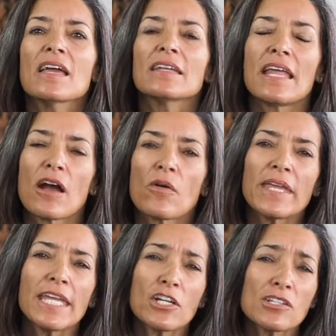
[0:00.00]
Now,
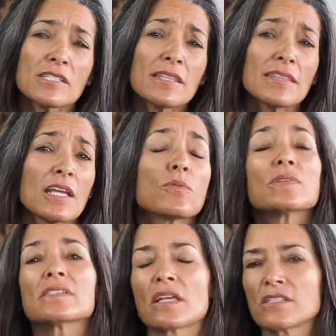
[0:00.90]
here's the thing with
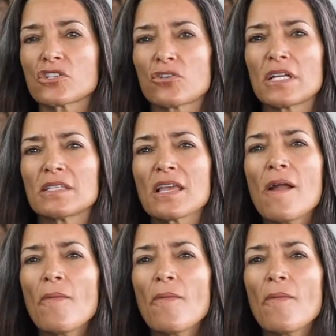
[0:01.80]
sunscreens.